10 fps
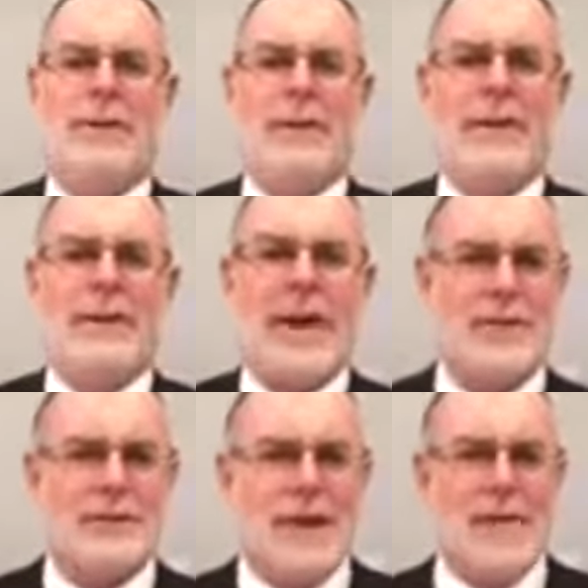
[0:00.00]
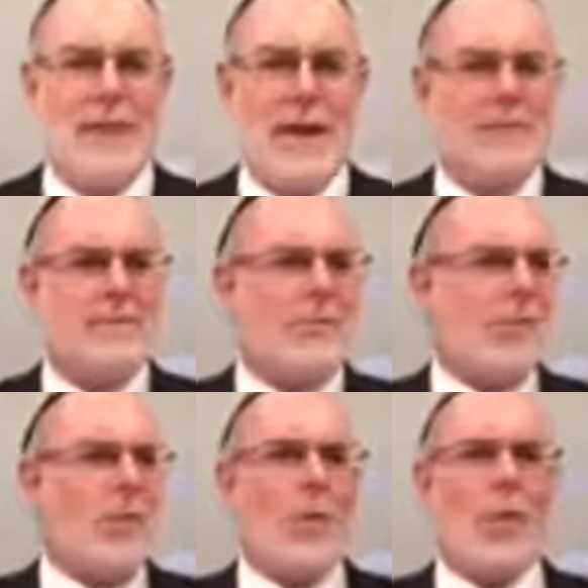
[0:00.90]
and the angels came back and says,
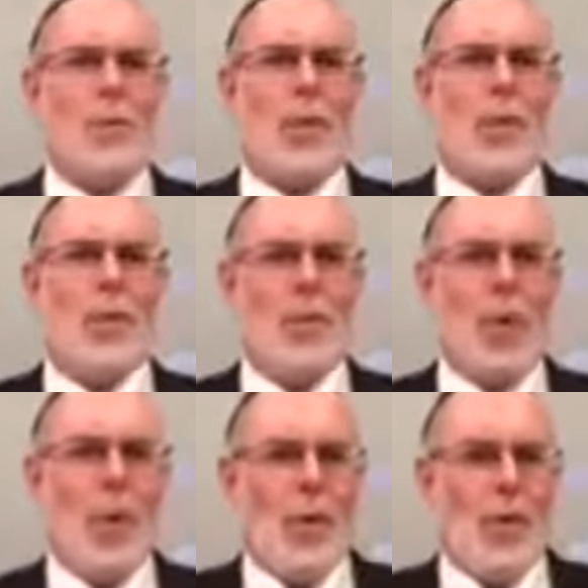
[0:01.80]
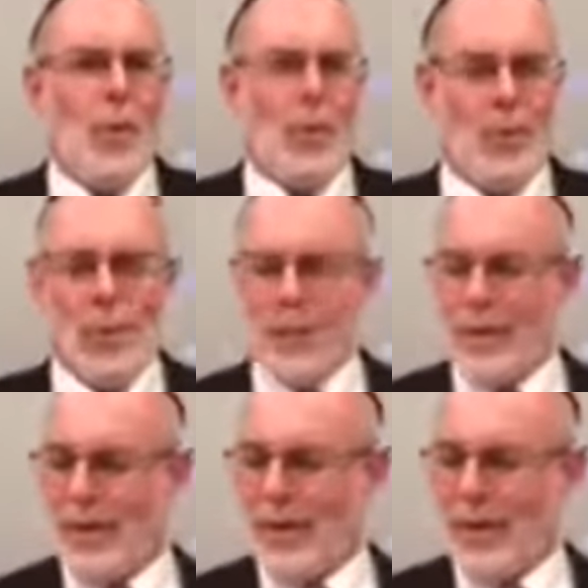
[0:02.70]
whoa, whoa, whoa, whoa, whoa, whoa.
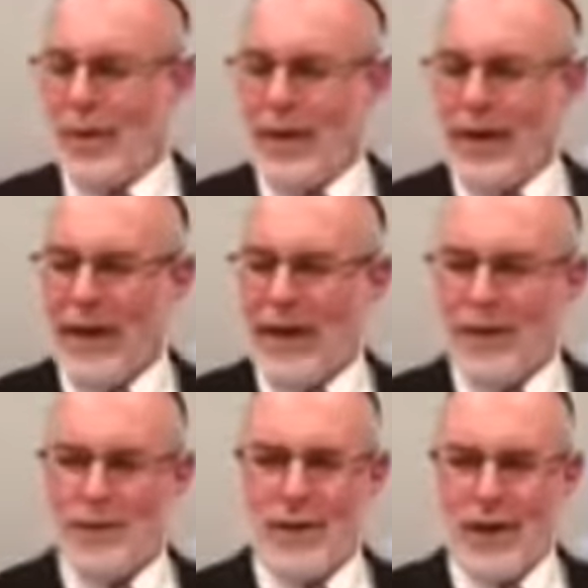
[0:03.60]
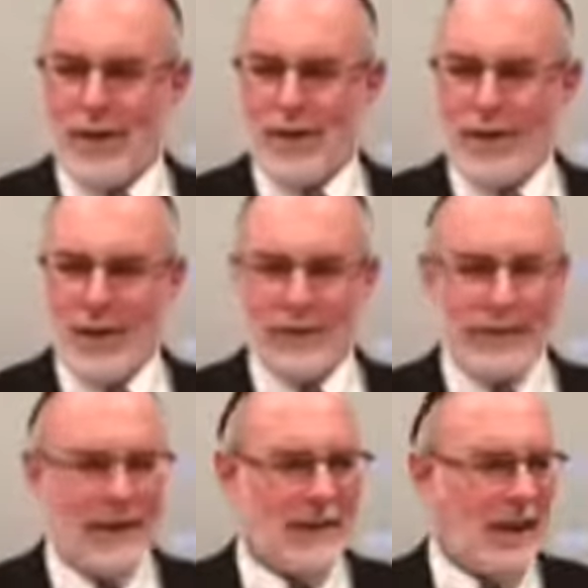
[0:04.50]
These are involved
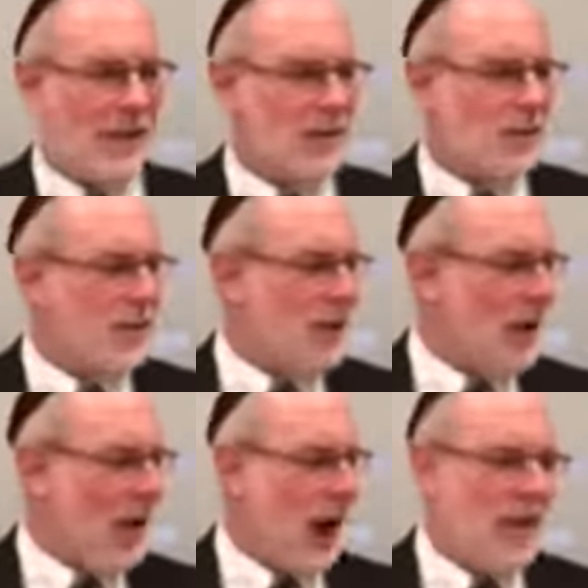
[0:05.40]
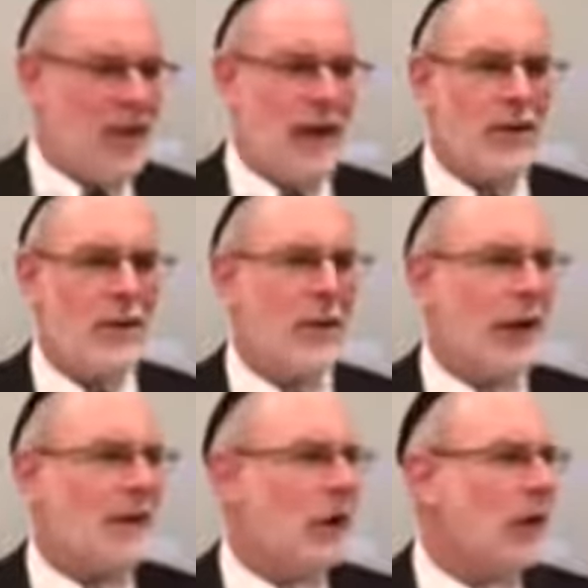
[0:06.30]
in idolatry, and they're doing
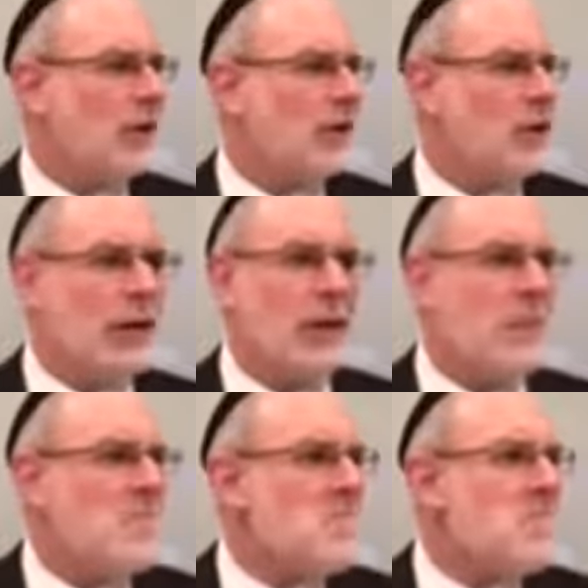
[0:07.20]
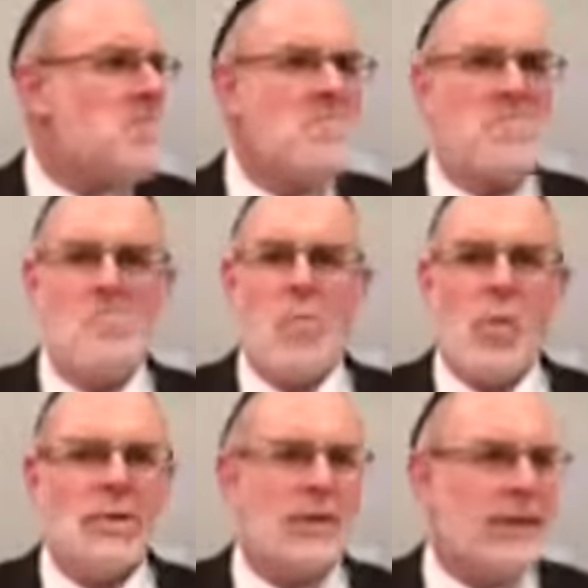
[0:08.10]
idolatry.
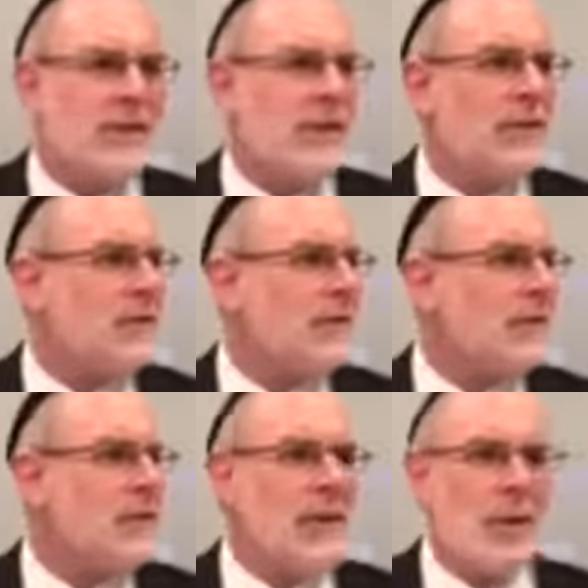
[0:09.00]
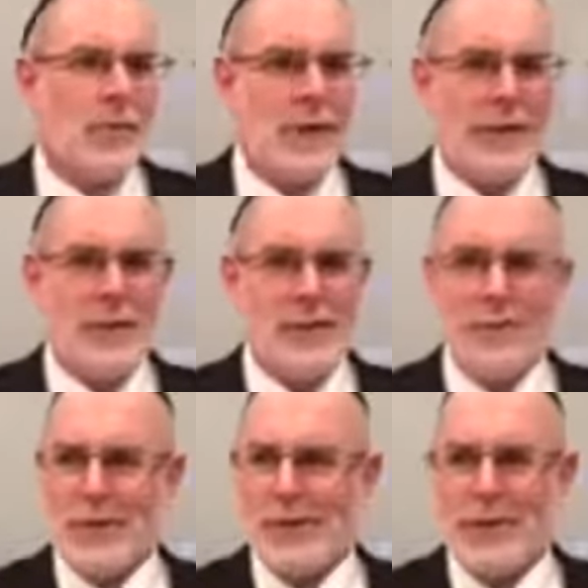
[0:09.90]
What's the difference? whatever you
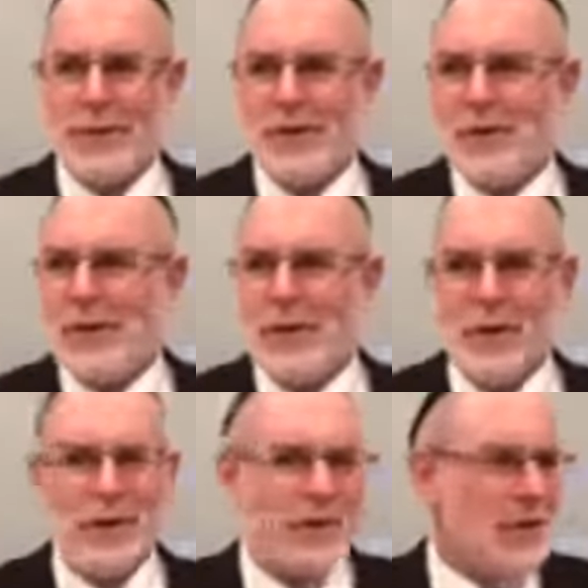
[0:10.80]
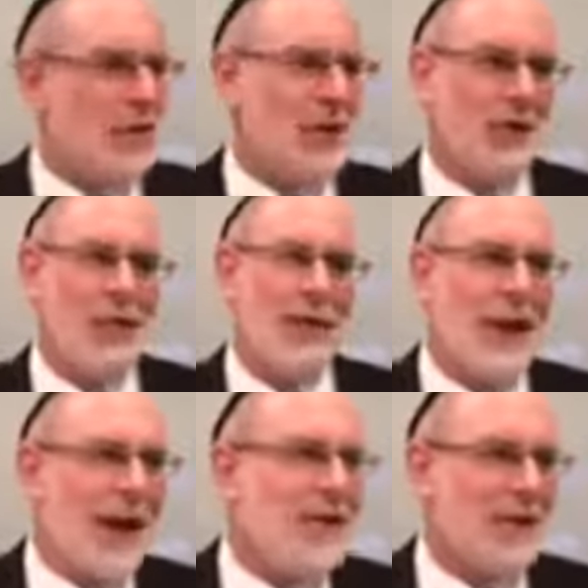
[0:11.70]
what's good for the goose is good for the
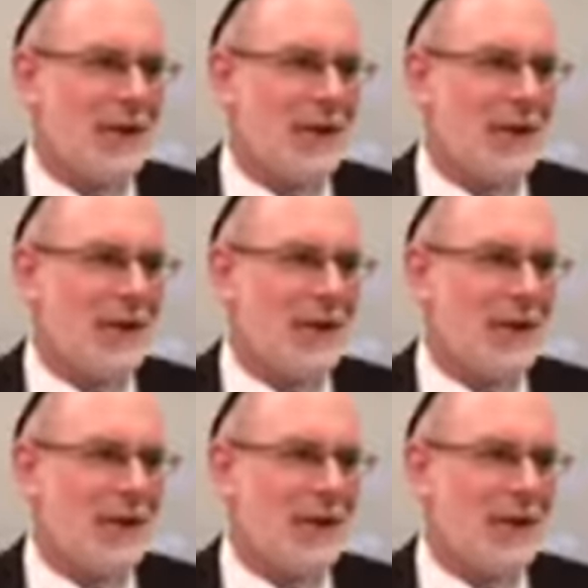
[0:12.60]
gander.